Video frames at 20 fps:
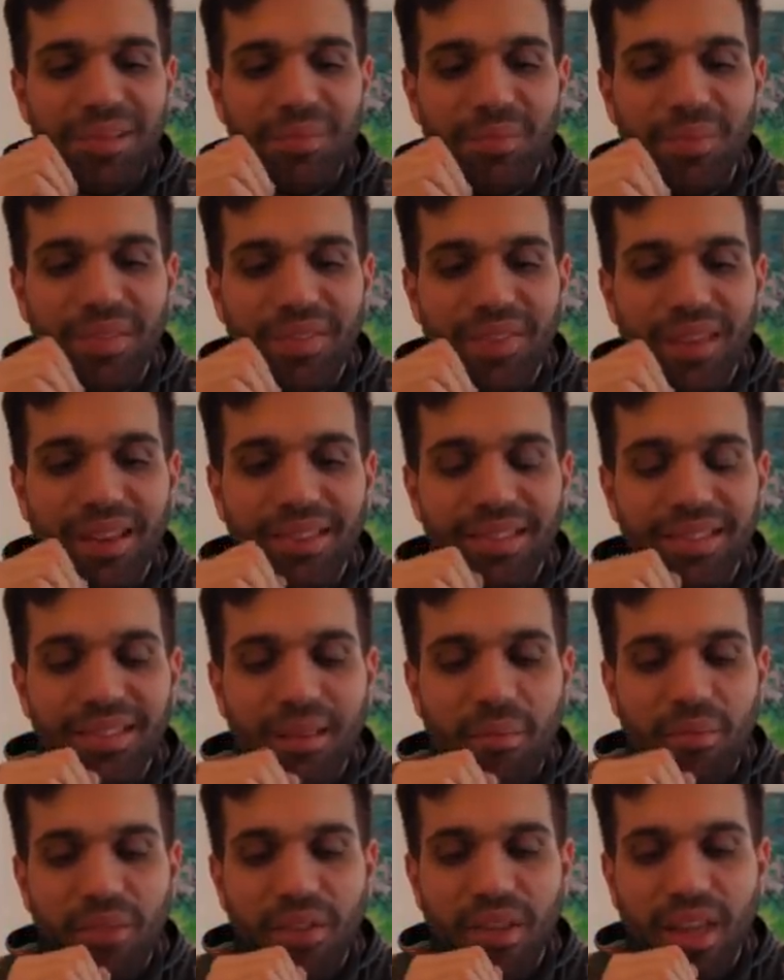but that's
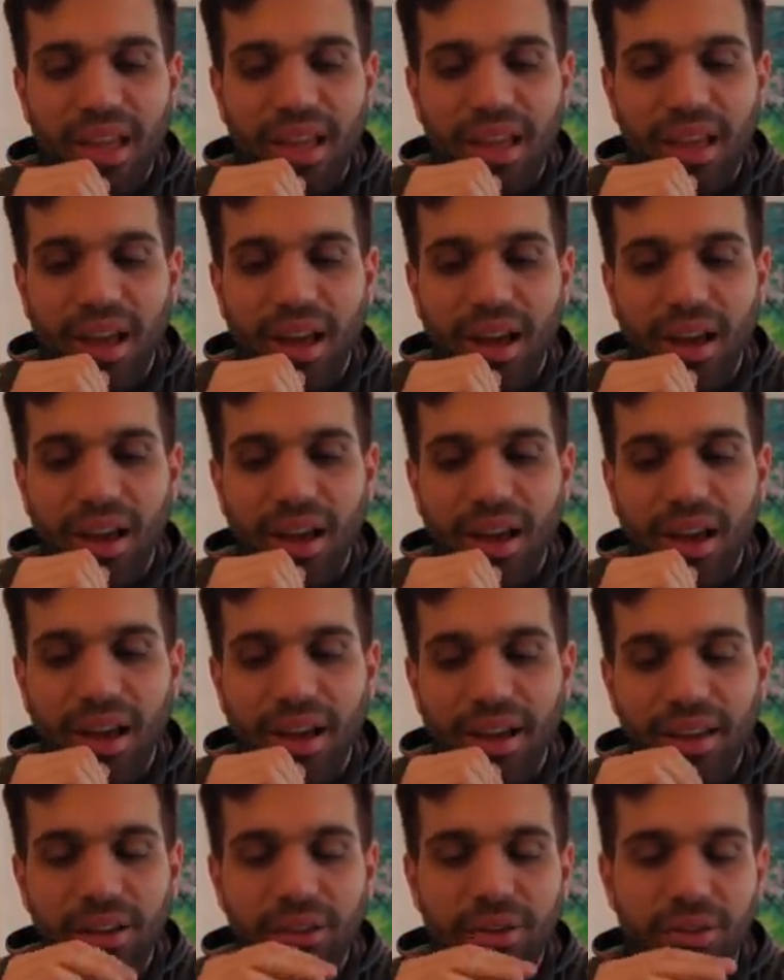something
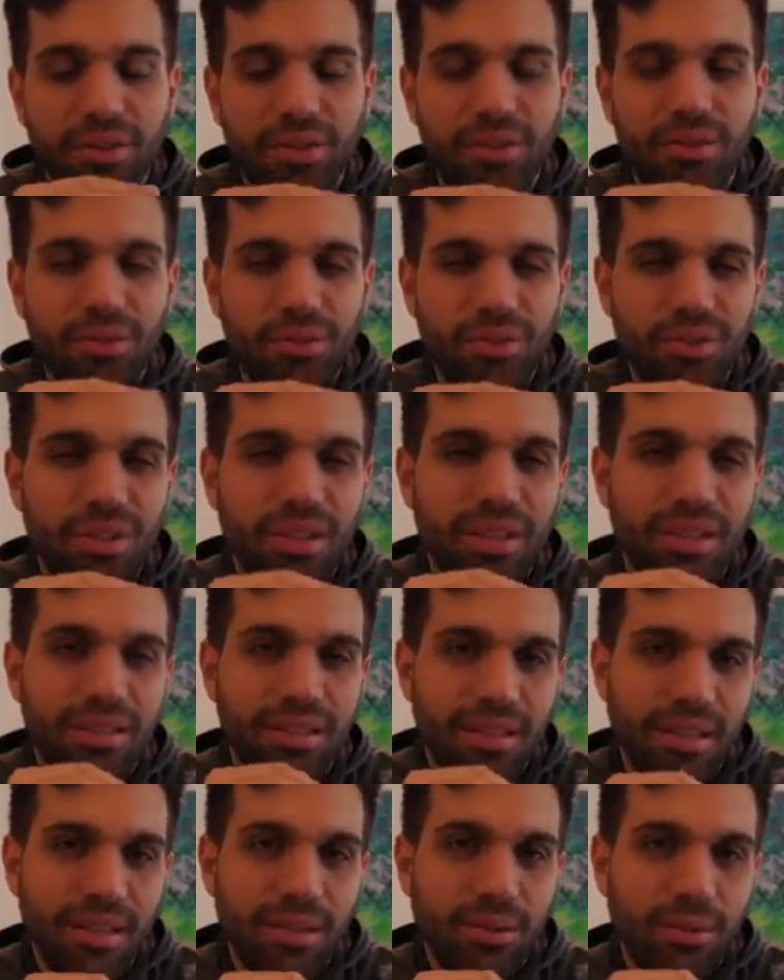I could usually
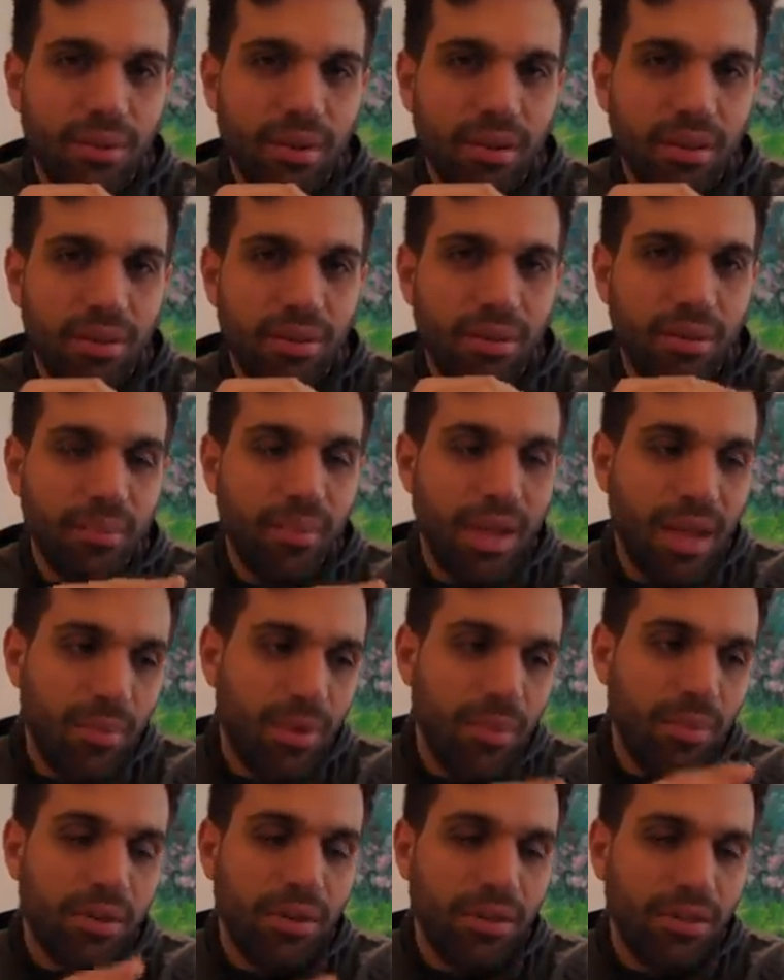deal with,
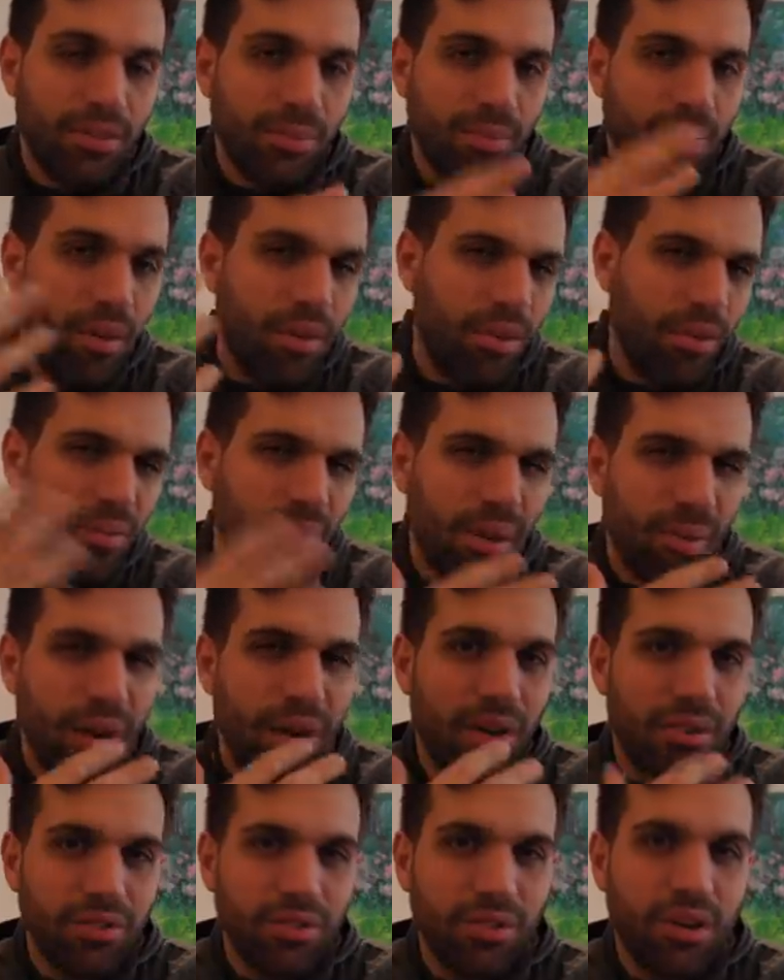maybe because both of my
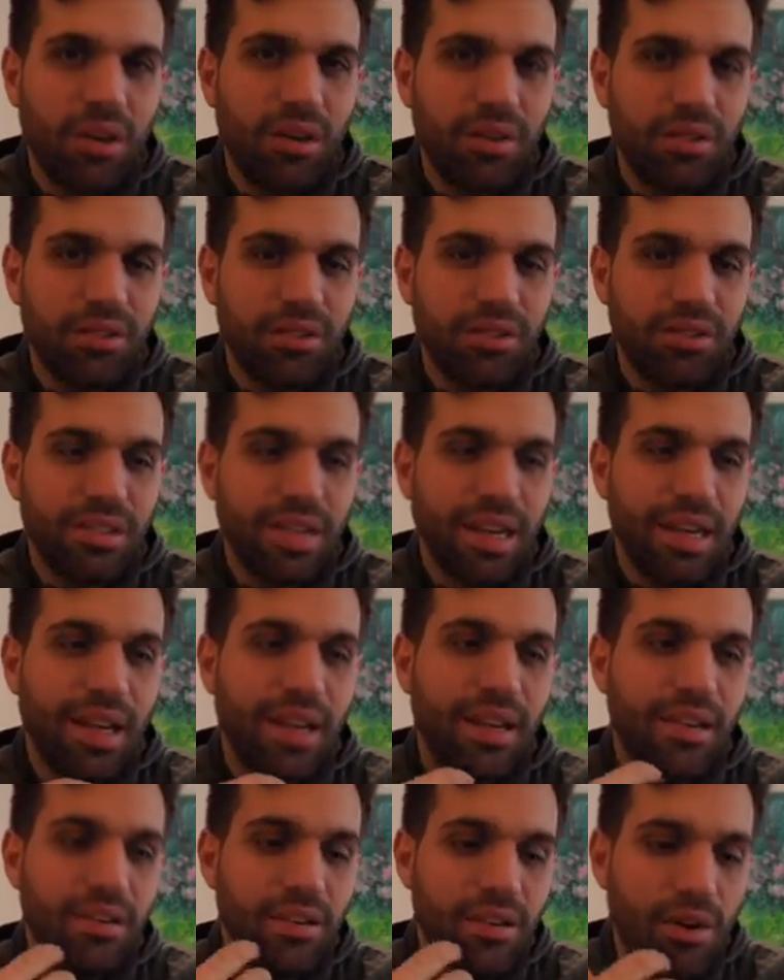parents are artists and
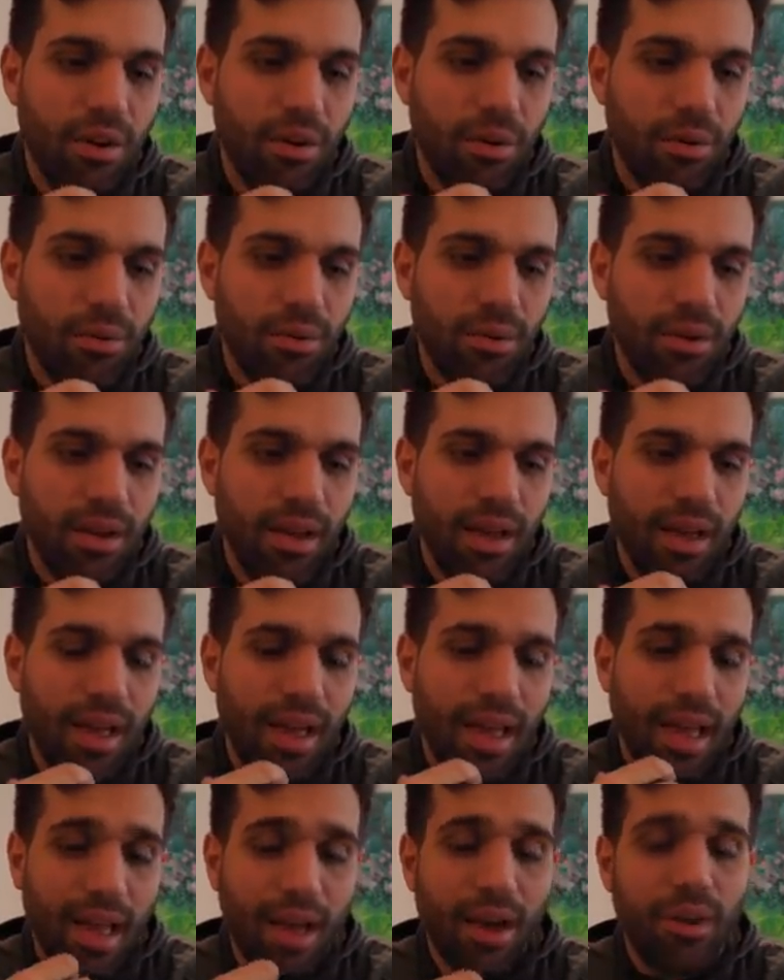I know
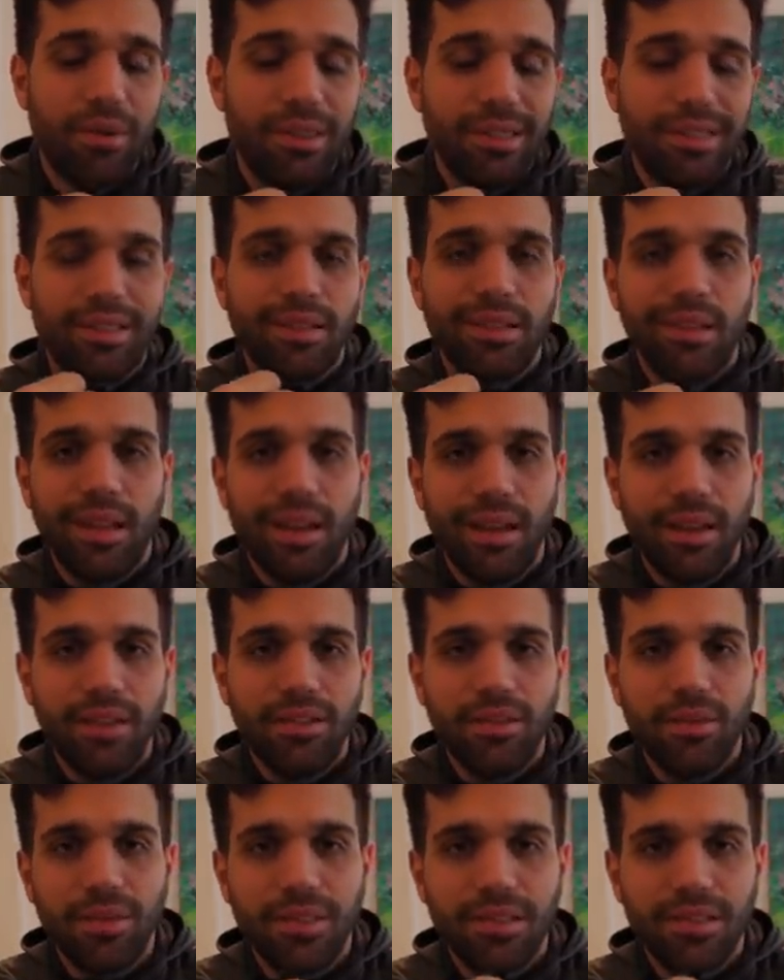how it is like
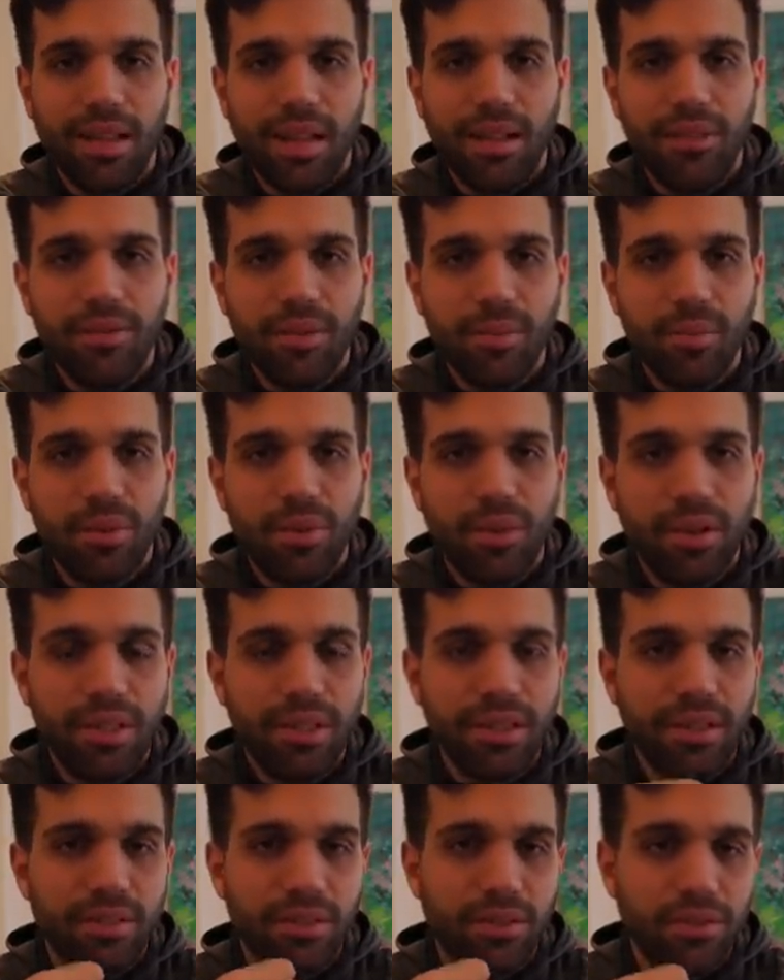to be
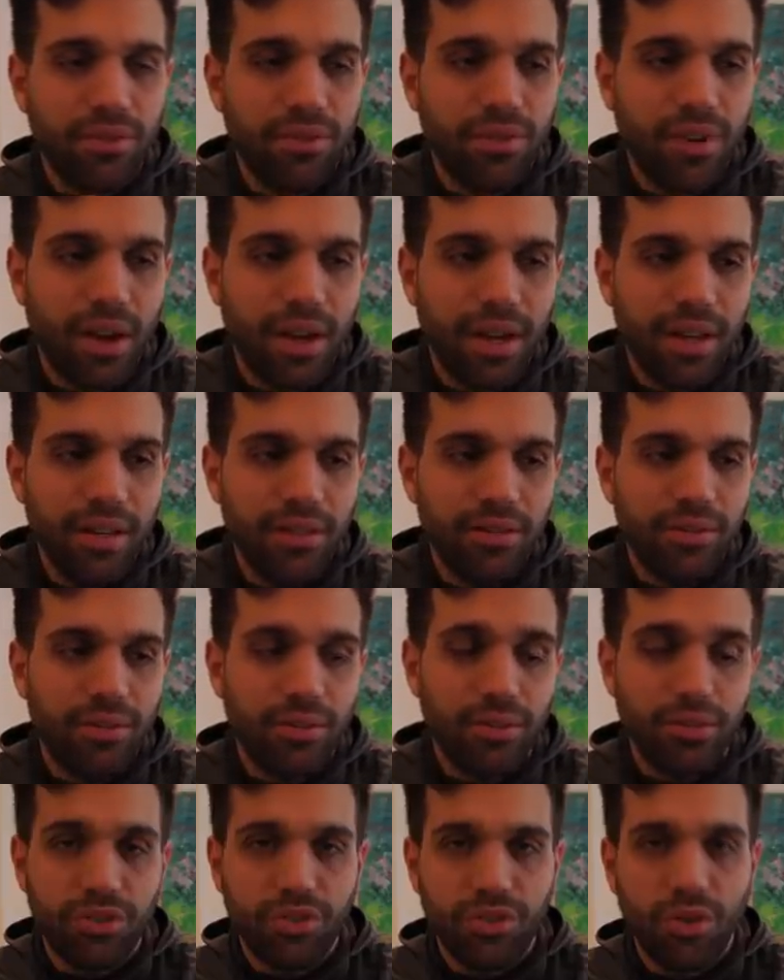self-employed and to fight
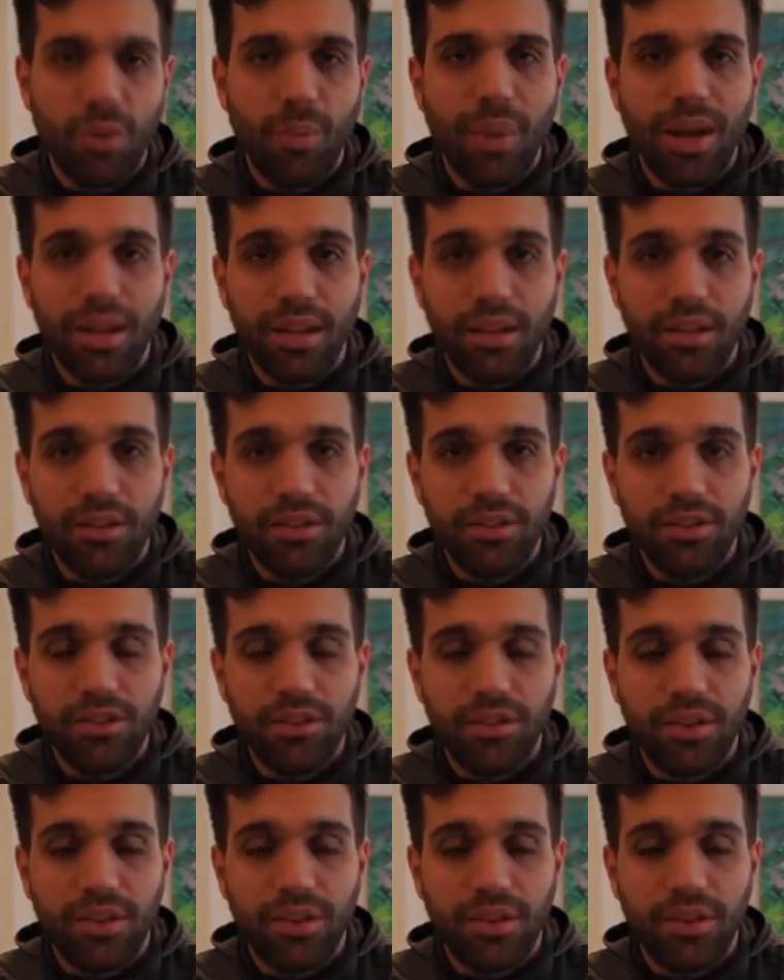for so many years.